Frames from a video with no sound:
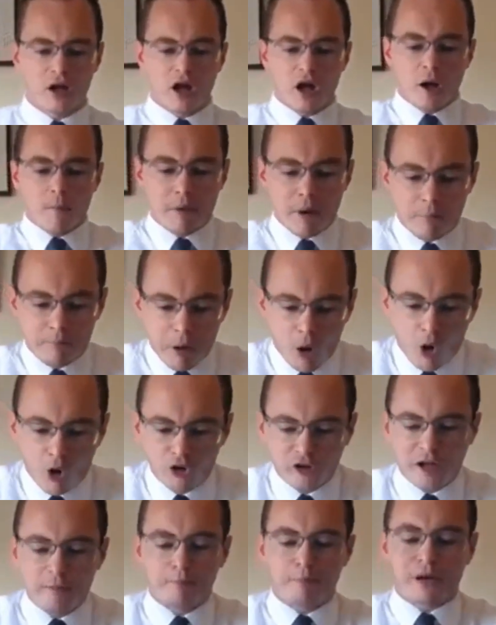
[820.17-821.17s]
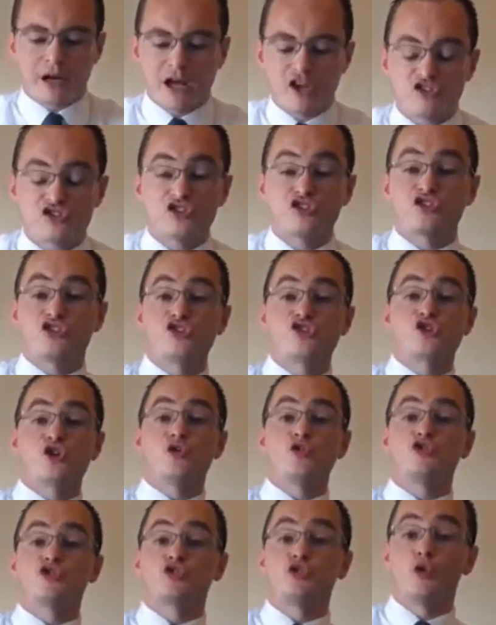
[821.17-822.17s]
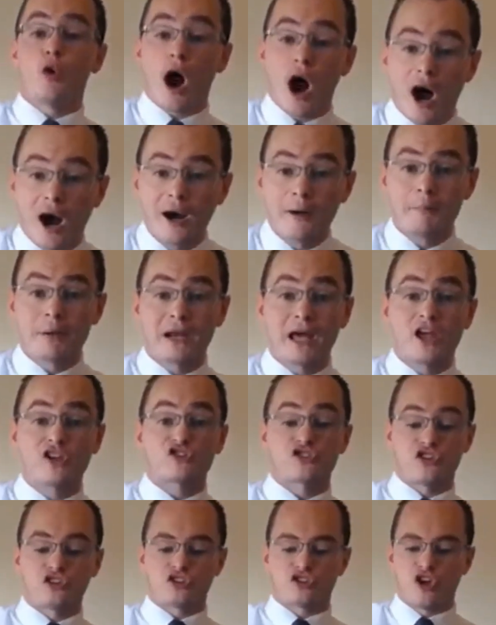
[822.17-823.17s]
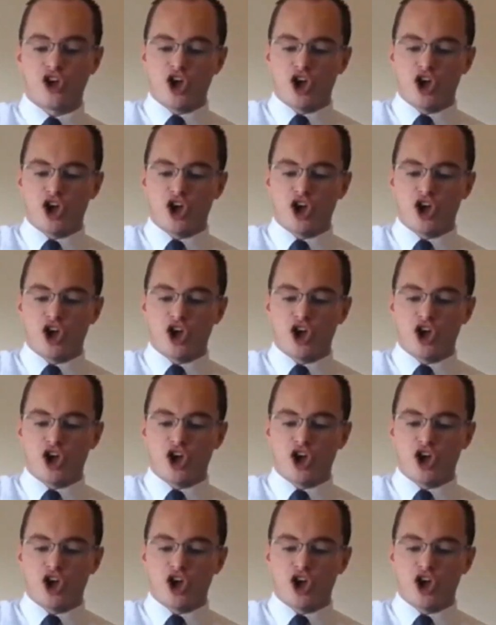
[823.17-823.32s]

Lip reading: But Paul impresses the Jews who are present